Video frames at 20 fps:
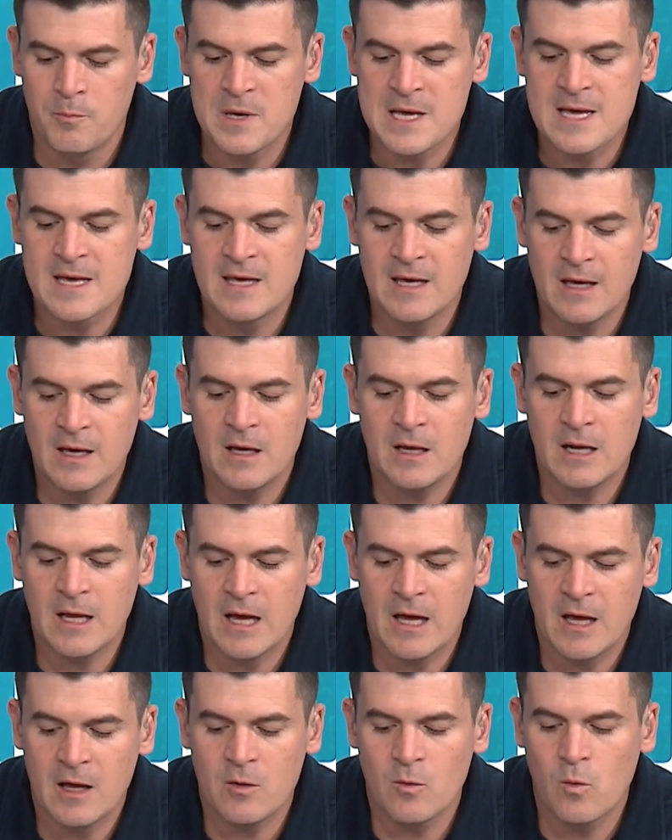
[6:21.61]
begin
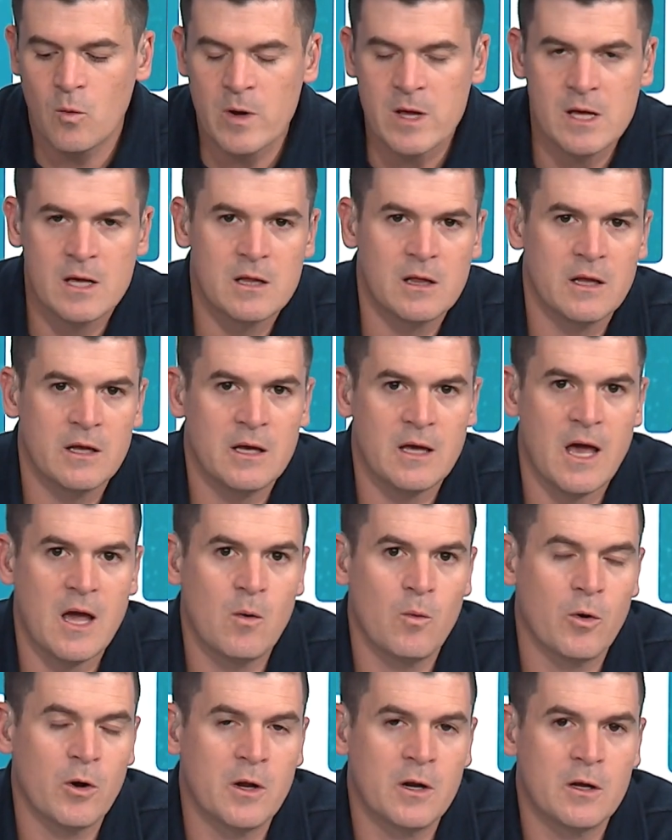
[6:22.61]
a weekly,
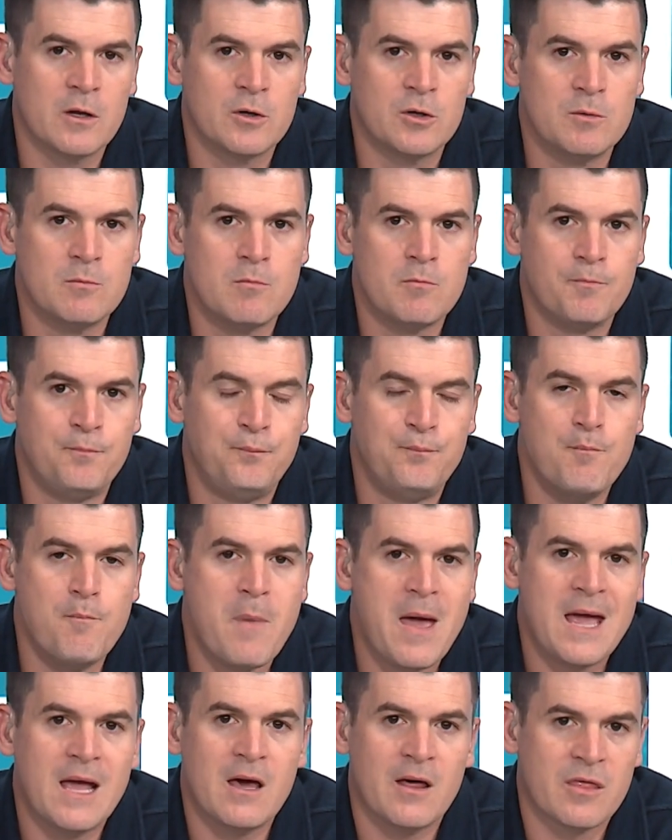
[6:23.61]
hey, we're going to
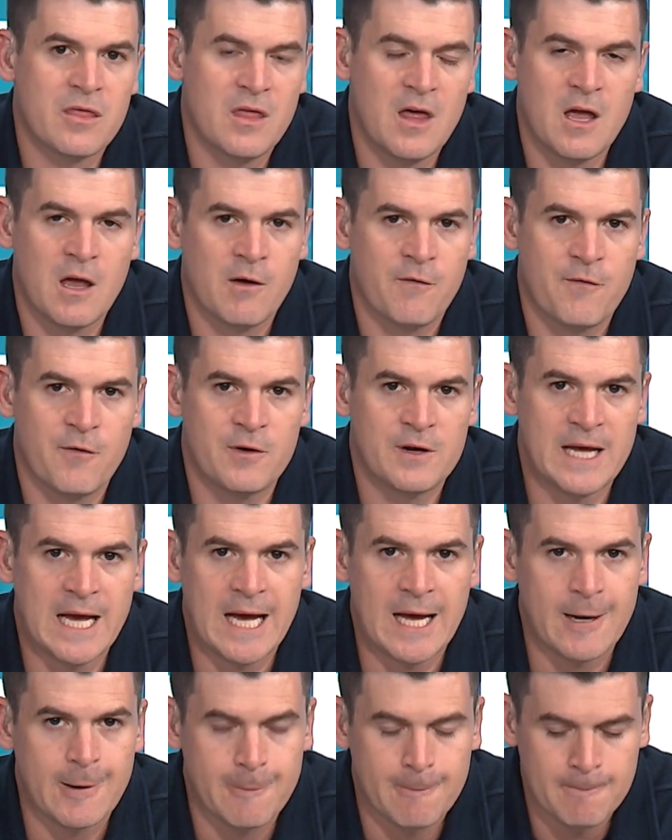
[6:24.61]
make a thing for
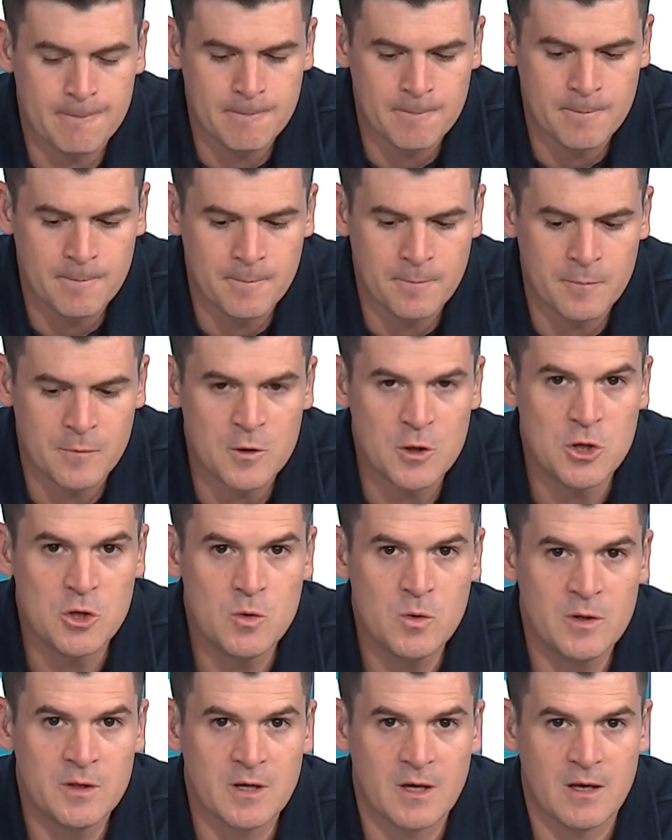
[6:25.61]
dad,
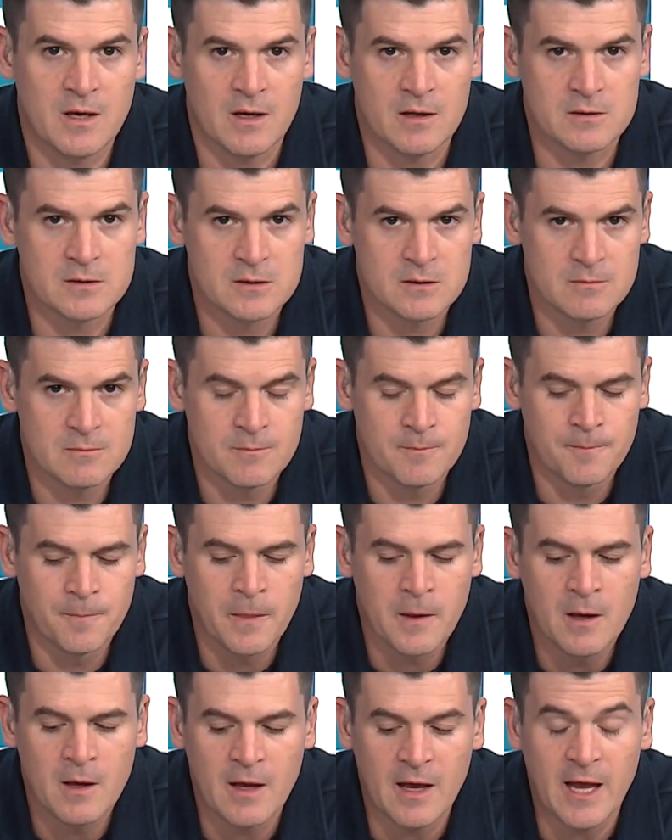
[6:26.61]
you and the kids.
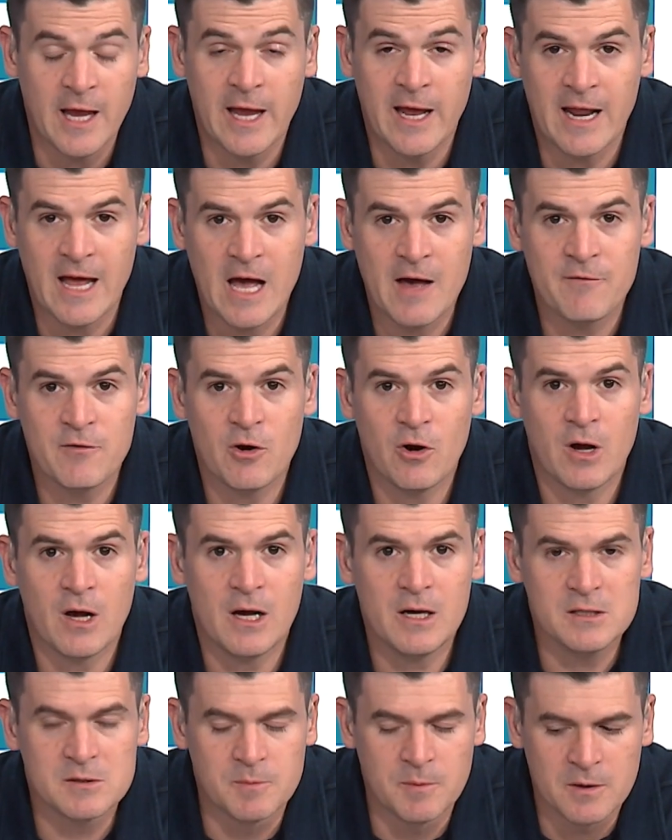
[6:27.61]
And have your
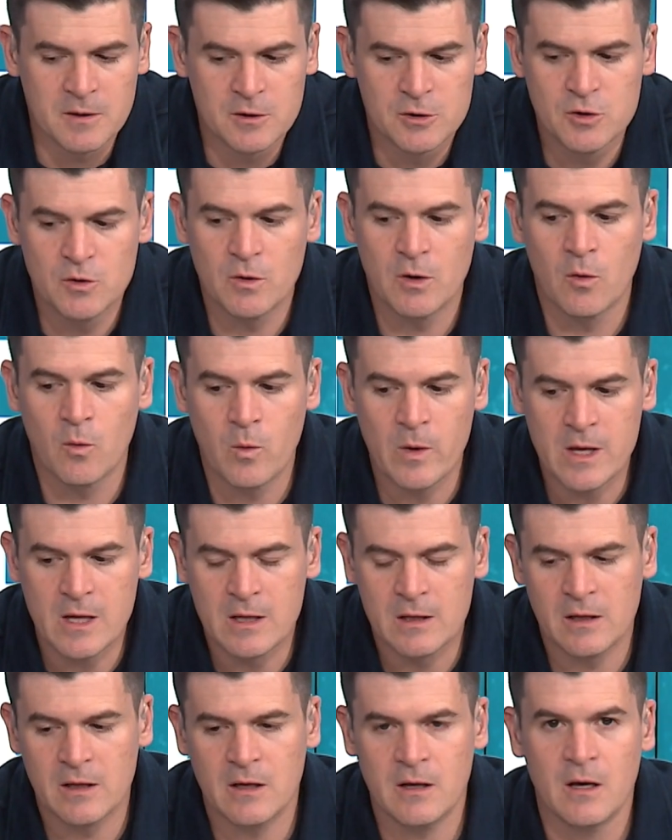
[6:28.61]
husband do a
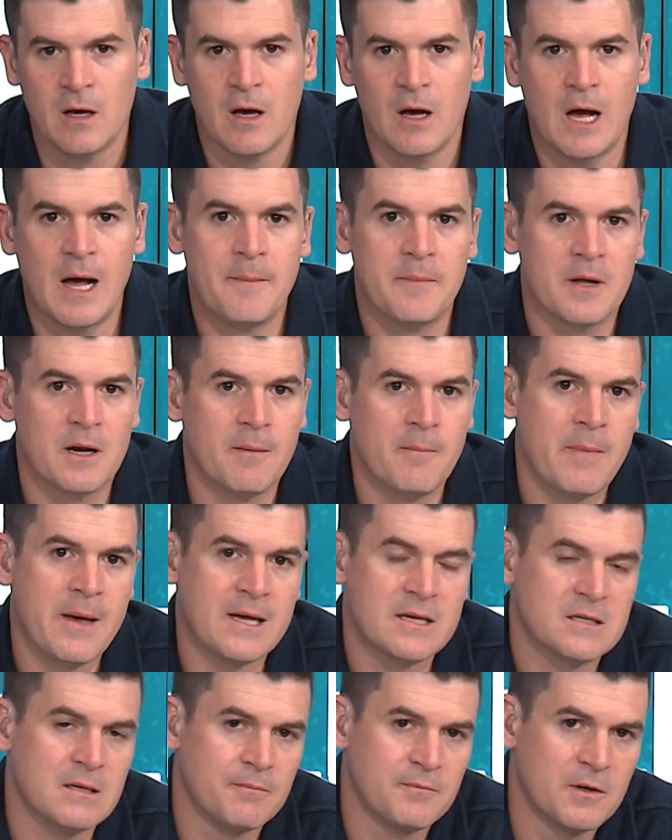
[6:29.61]
weekly, I'm going to
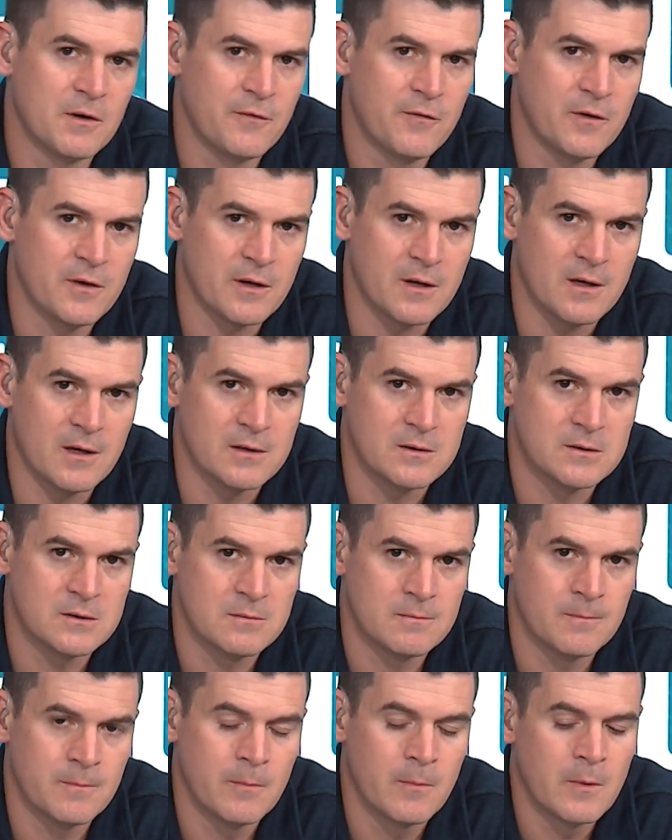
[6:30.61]
make something for the
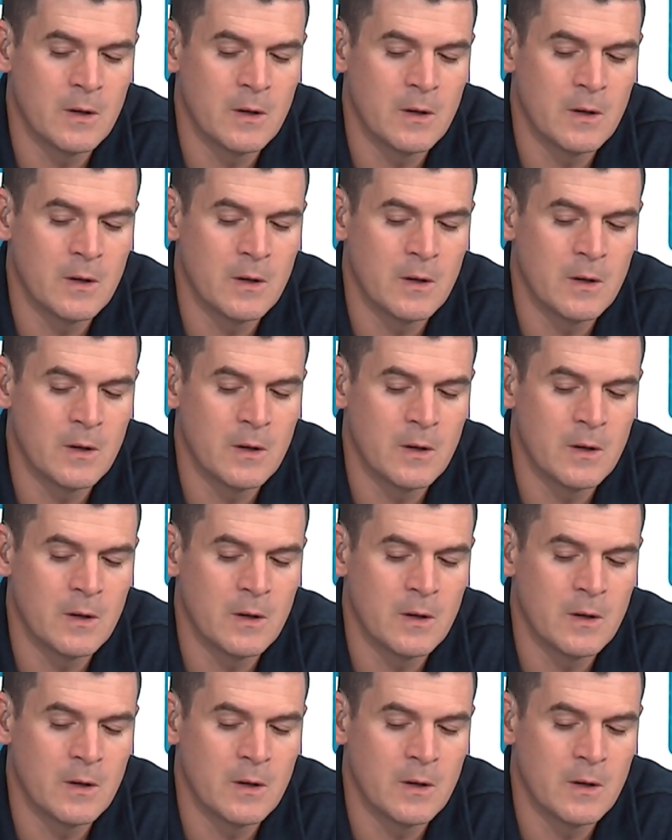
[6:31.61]
kids.